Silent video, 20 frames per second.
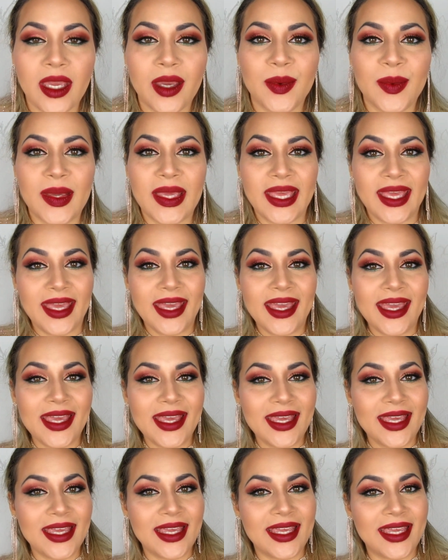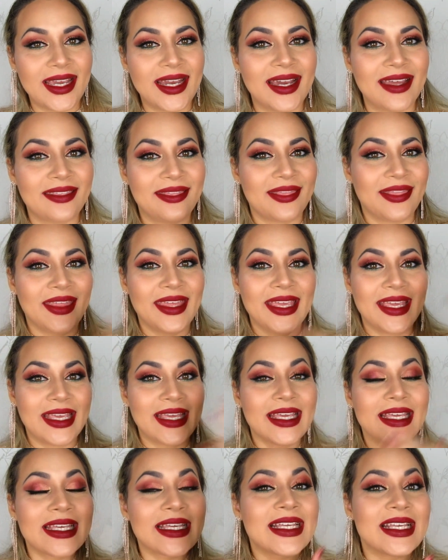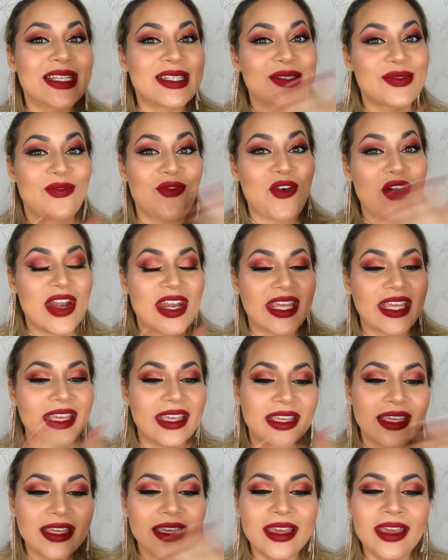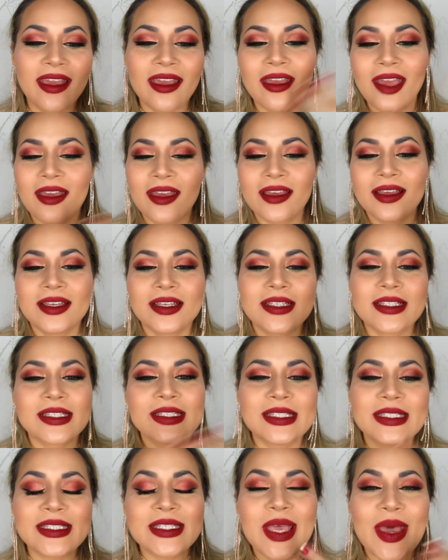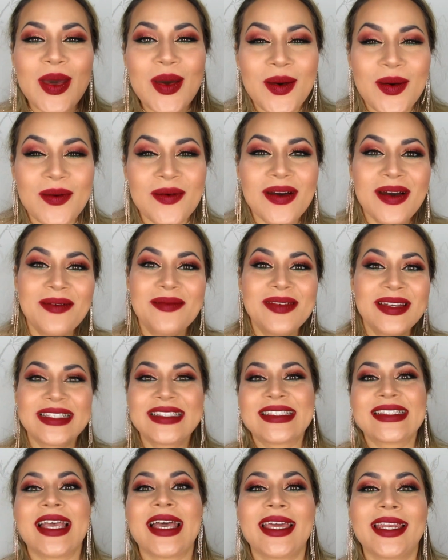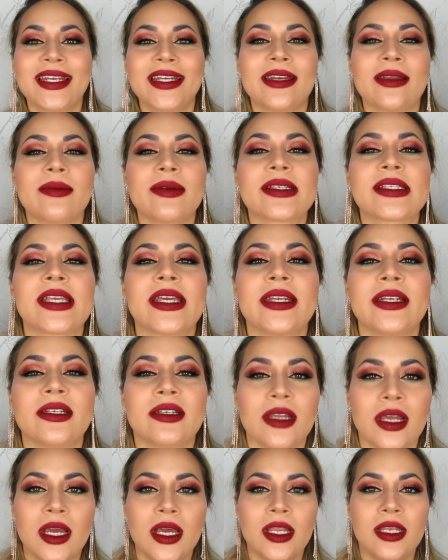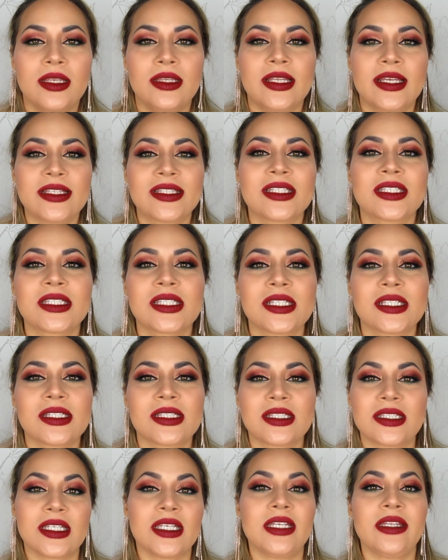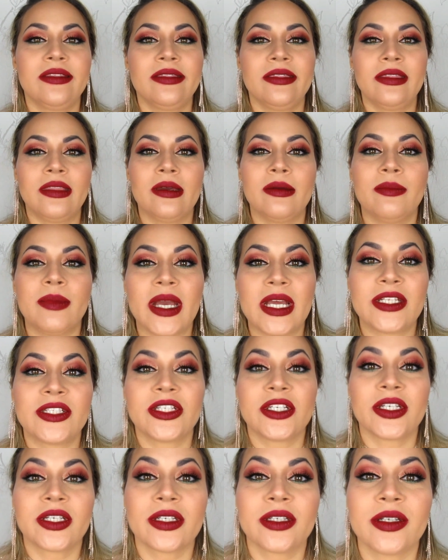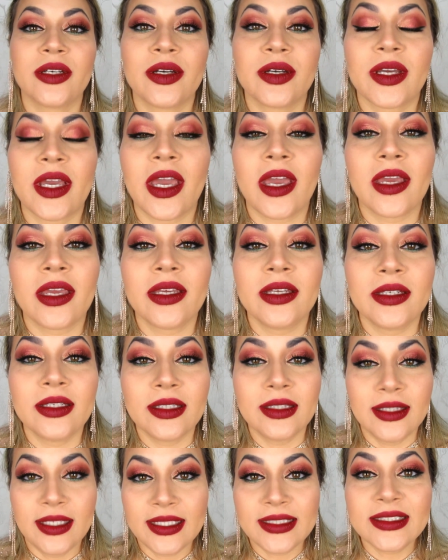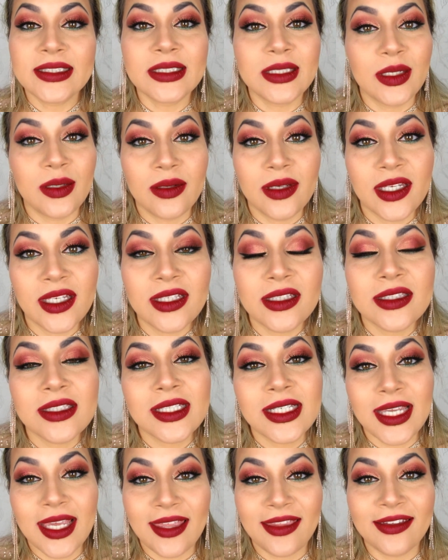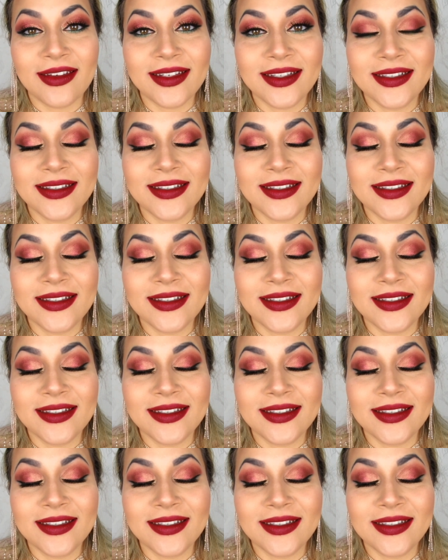Okay, I think it's ready. So I'm excited. Let's see the magic. Okay, let's do it together.